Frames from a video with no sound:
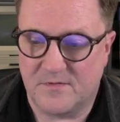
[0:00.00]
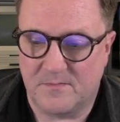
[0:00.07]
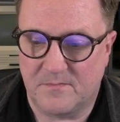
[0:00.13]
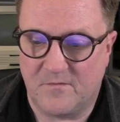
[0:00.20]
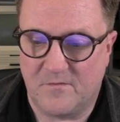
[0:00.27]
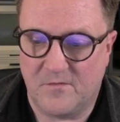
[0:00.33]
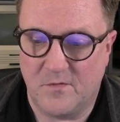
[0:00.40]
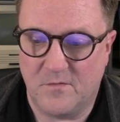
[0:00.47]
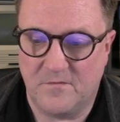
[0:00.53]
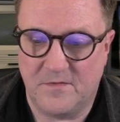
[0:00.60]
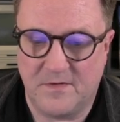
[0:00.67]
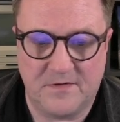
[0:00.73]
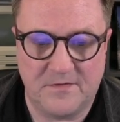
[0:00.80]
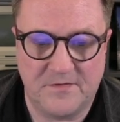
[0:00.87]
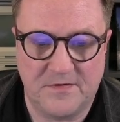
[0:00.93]
flow
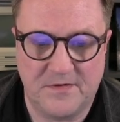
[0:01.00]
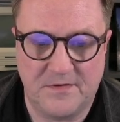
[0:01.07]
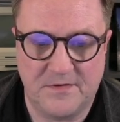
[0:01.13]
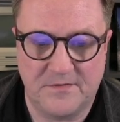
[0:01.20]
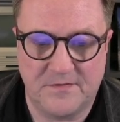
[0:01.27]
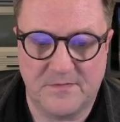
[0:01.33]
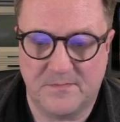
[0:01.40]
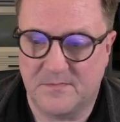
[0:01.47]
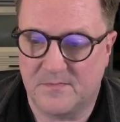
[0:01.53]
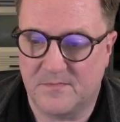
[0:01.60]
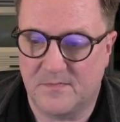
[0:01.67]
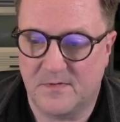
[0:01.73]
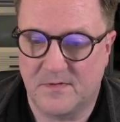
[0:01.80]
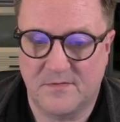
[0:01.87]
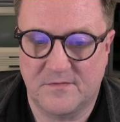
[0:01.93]
fields here, some
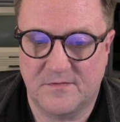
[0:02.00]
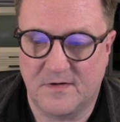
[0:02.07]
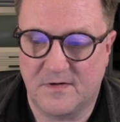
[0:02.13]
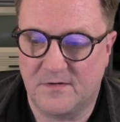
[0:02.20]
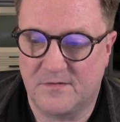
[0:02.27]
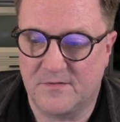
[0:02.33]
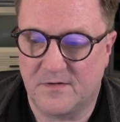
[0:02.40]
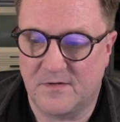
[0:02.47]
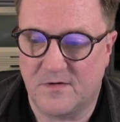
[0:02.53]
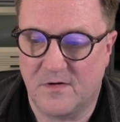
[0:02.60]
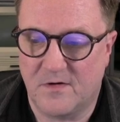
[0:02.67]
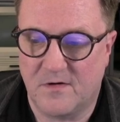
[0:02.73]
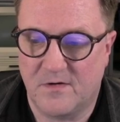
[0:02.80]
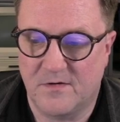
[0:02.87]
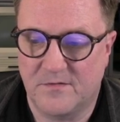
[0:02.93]
sales and
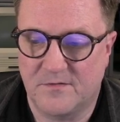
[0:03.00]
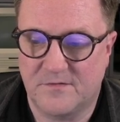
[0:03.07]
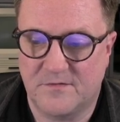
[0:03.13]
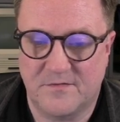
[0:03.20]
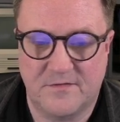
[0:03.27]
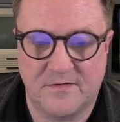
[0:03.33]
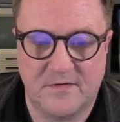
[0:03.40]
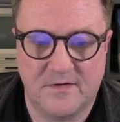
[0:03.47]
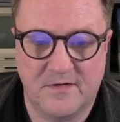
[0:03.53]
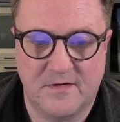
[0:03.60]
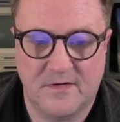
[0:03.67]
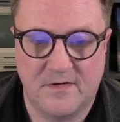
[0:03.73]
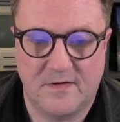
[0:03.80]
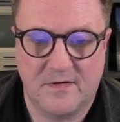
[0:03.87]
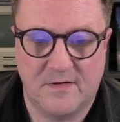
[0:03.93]
cost,
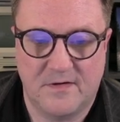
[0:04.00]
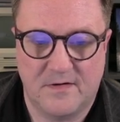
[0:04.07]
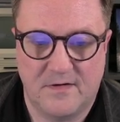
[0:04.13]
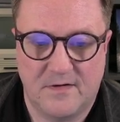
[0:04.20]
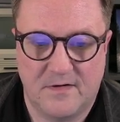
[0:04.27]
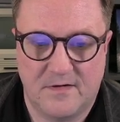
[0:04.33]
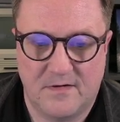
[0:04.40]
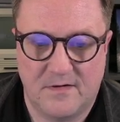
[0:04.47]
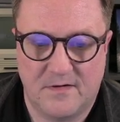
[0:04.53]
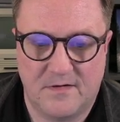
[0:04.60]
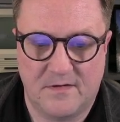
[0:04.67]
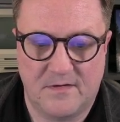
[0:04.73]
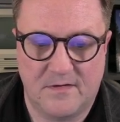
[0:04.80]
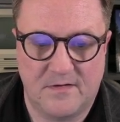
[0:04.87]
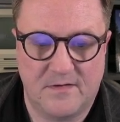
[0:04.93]

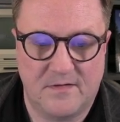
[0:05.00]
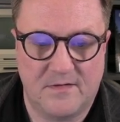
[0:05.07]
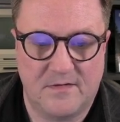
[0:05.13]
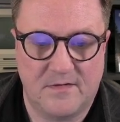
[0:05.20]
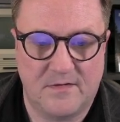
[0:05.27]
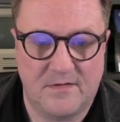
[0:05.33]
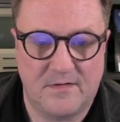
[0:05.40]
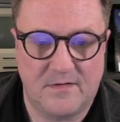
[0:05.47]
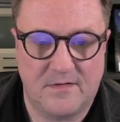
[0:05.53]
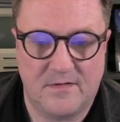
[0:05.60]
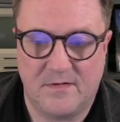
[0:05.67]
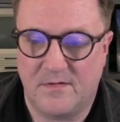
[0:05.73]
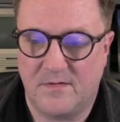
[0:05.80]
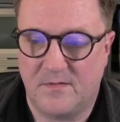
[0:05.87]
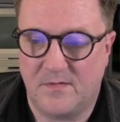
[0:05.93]

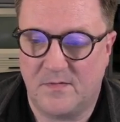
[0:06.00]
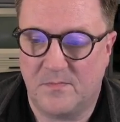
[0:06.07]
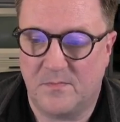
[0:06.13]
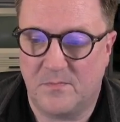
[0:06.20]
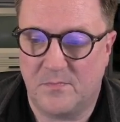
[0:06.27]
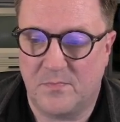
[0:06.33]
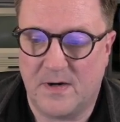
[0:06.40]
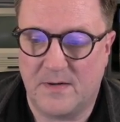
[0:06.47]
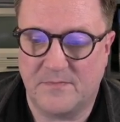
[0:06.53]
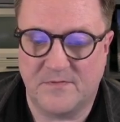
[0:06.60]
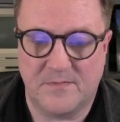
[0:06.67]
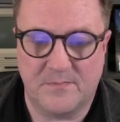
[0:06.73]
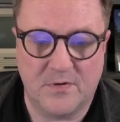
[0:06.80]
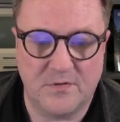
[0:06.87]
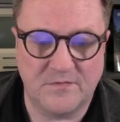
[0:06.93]
perhaps the
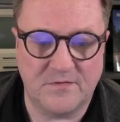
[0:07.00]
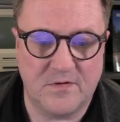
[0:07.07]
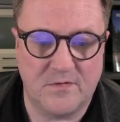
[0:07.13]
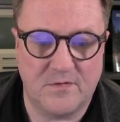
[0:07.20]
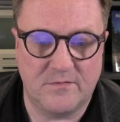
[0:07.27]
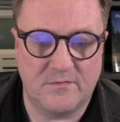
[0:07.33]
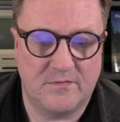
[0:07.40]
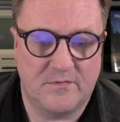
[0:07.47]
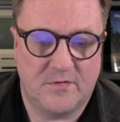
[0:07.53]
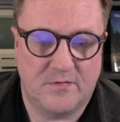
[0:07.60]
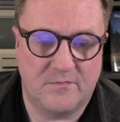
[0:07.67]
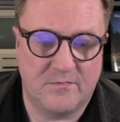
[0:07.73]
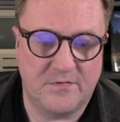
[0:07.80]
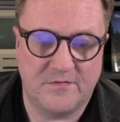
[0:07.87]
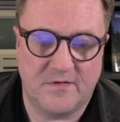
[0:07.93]
postcode. You know,
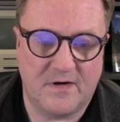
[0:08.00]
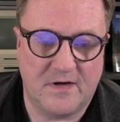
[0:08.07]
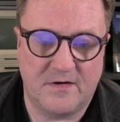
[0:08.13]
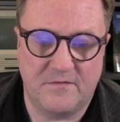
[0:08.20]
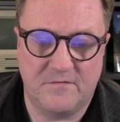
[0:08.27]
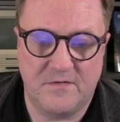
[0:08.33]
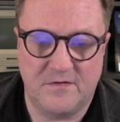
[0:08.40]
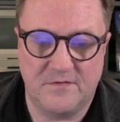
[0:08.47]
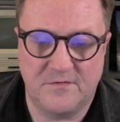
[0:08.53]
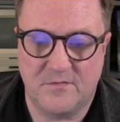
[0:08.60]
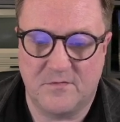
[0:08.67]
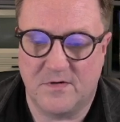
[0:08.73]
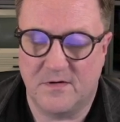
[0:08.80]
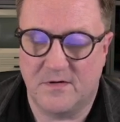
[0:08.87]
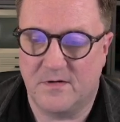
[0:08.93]
we select the fields you
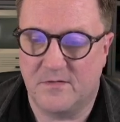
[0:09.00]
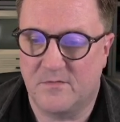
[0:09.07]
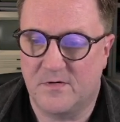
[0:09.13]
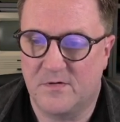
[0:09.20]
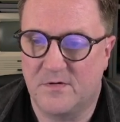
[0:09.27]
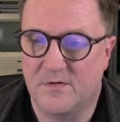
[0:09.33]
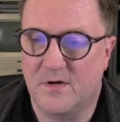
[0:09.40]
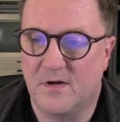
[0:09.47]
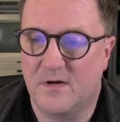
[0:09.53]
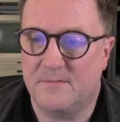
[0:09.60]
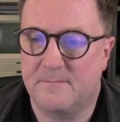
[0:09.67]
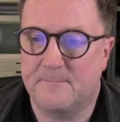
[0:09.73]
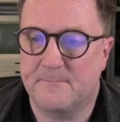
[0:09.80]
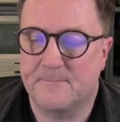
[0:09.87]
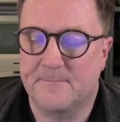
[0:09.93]
want, and when you're done,